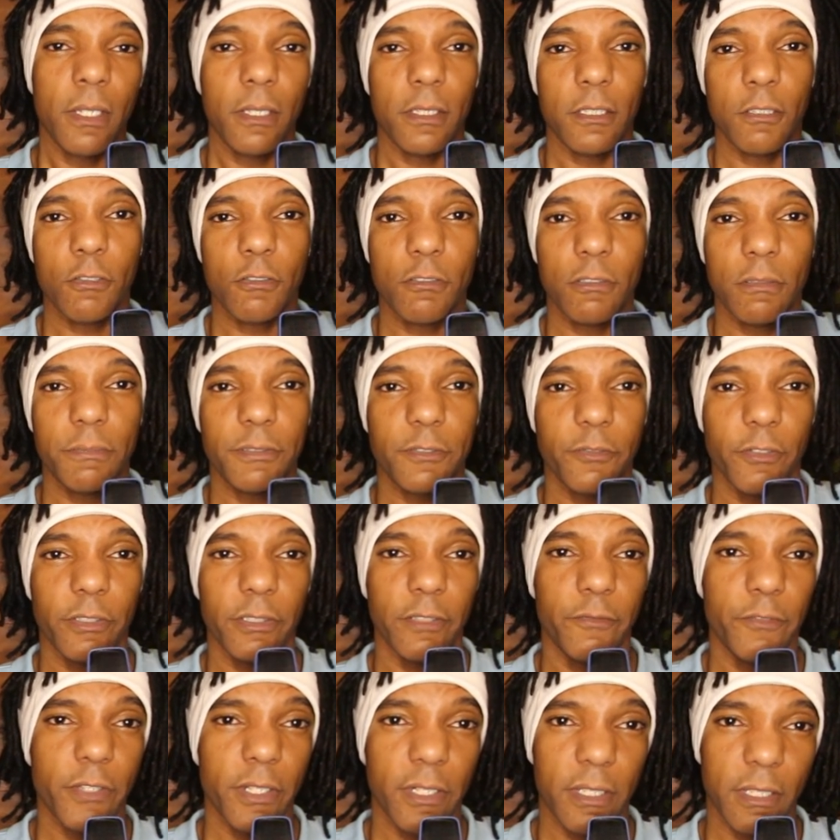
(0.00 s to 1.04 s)
YouTube's full
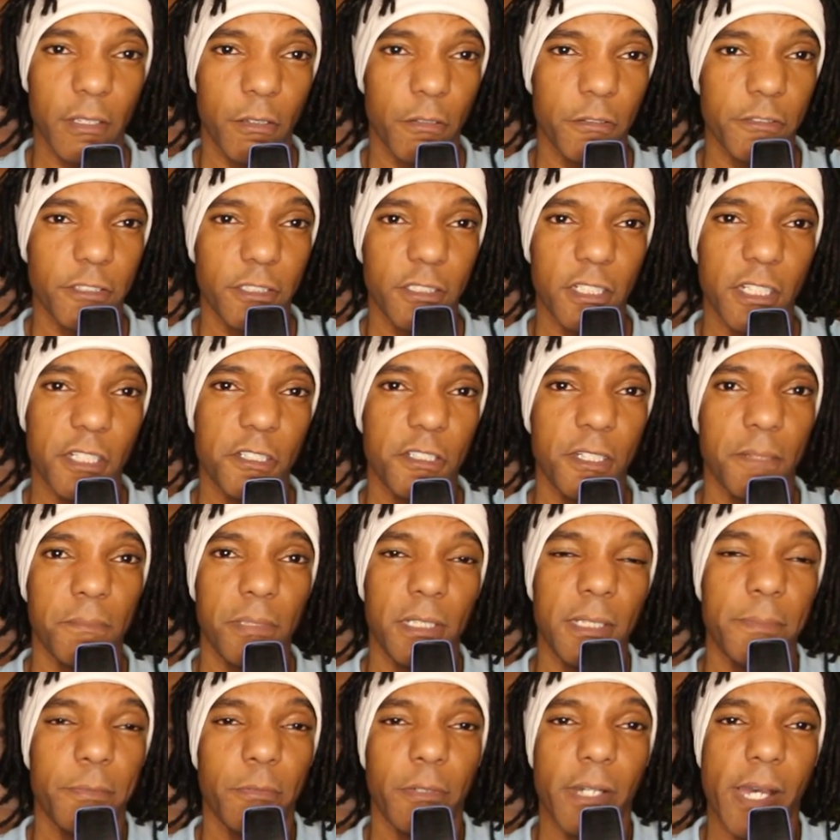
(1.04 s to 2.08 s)
of videos teaching
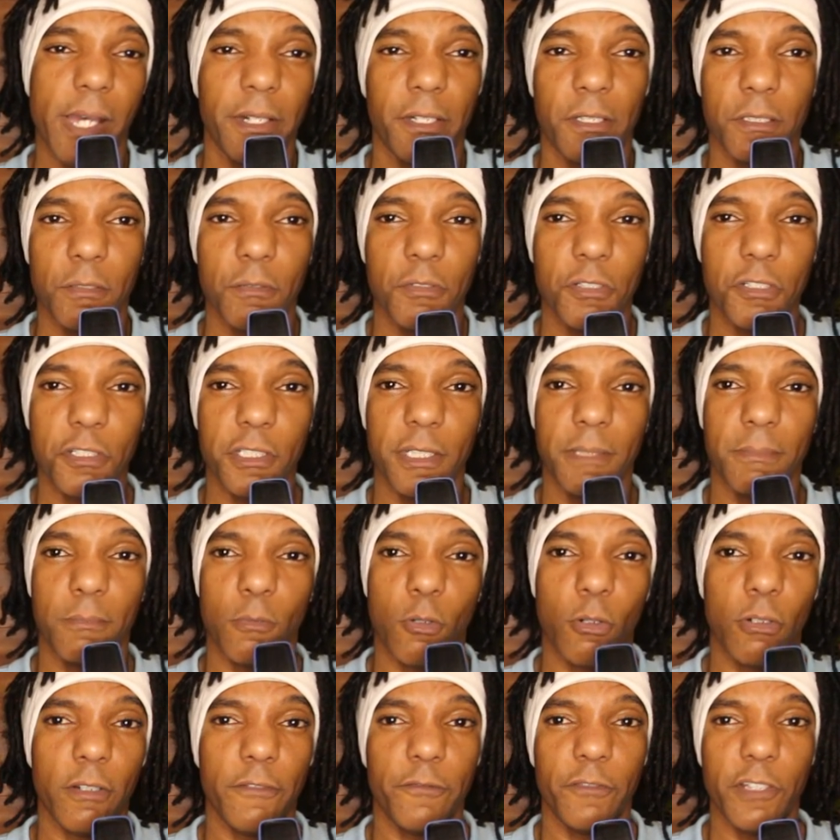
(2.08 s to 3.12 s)
people how to do shit
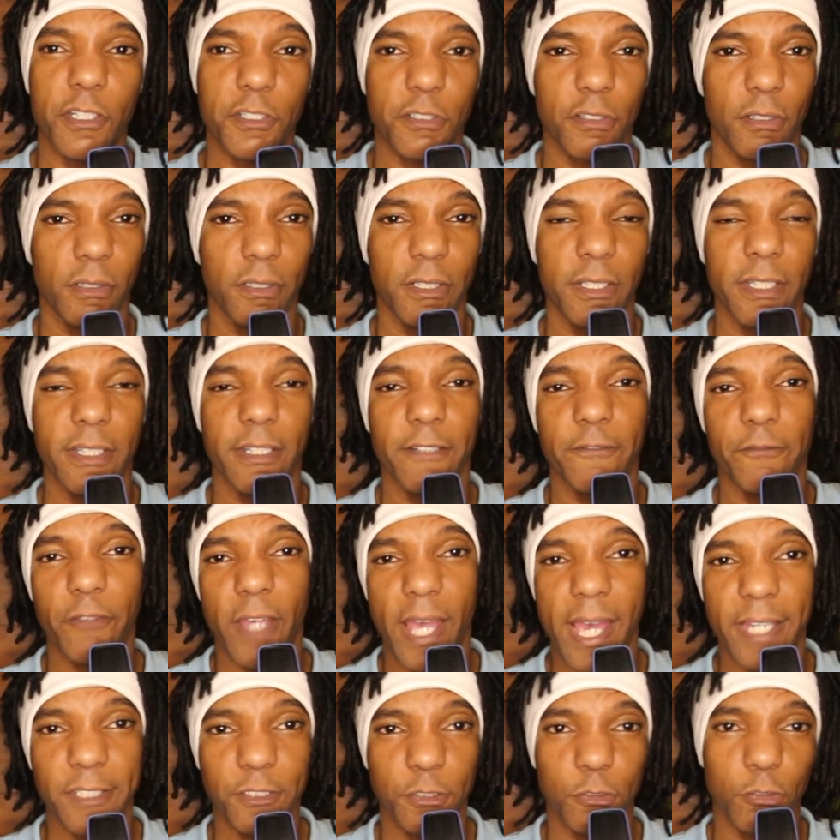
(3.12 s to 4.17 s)
more efficiently and
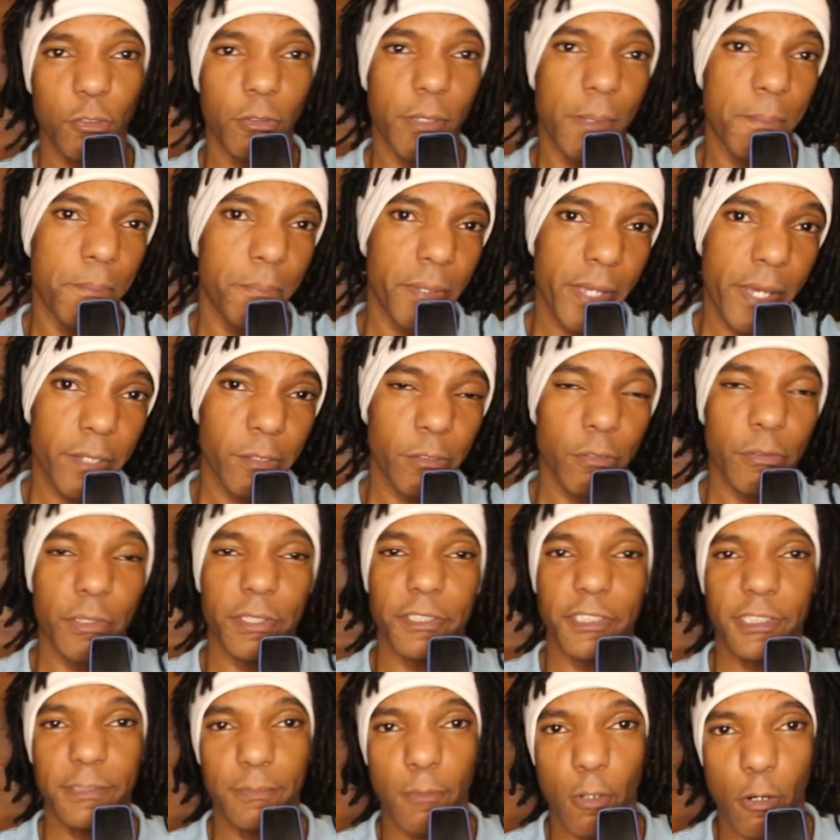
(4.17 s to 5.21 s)
faster and better
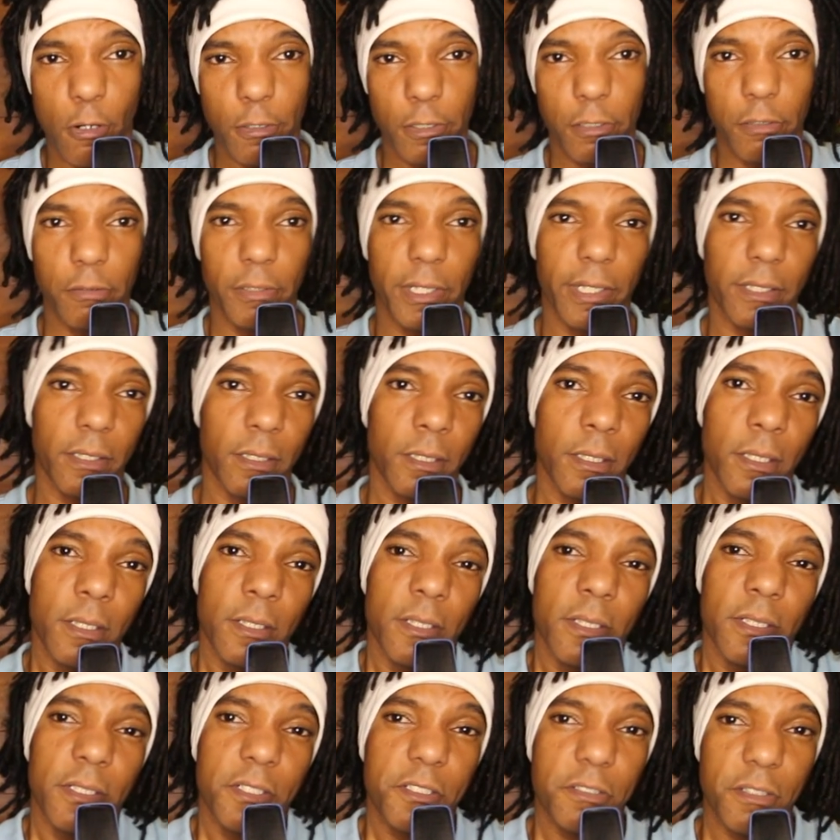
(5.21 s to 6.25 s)
and smarter and
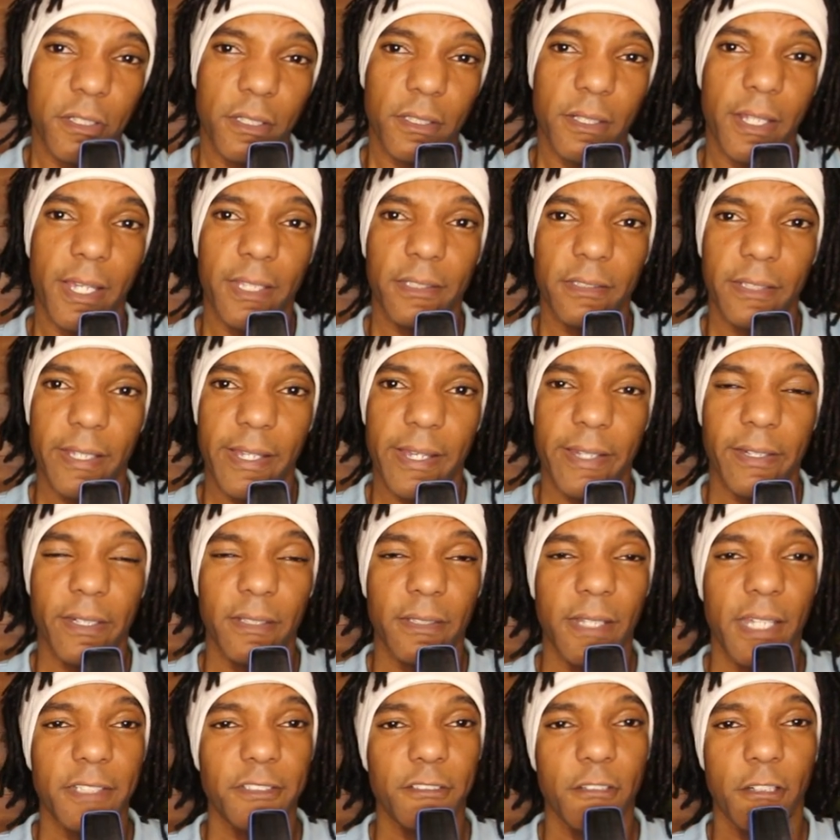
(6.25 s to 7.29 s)
shit like that.
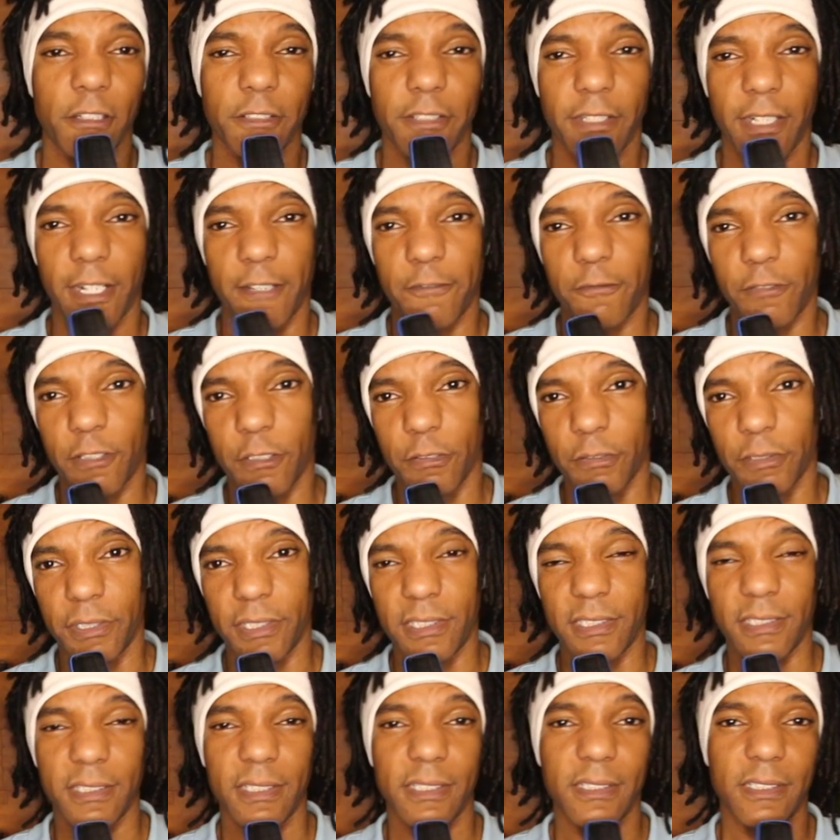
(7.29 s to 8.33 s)
And that's all that I feel
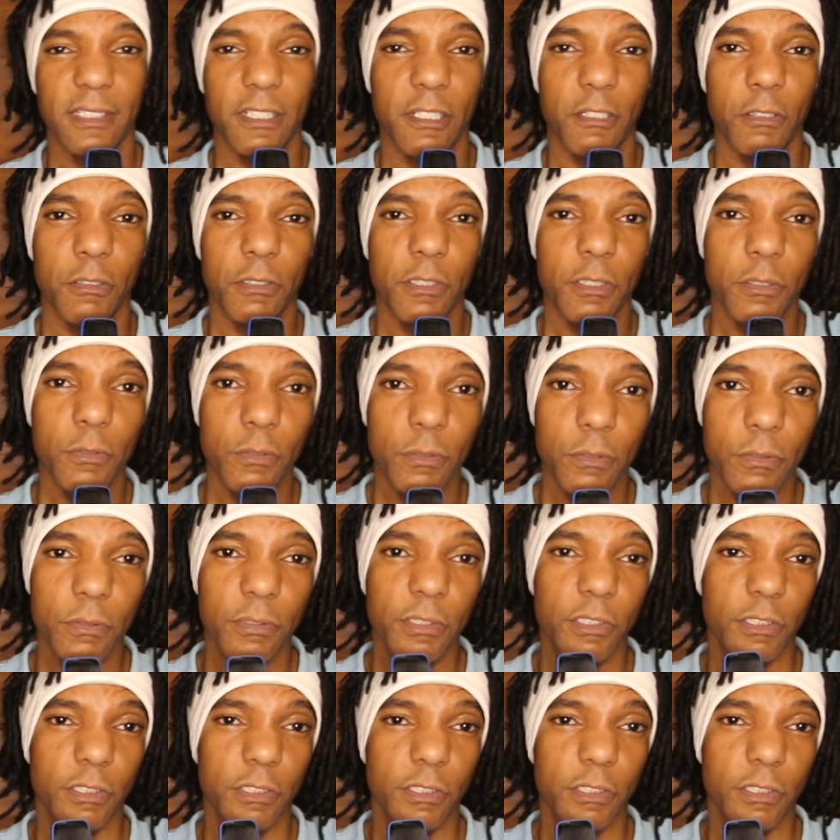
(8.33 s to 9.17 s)
this is here too.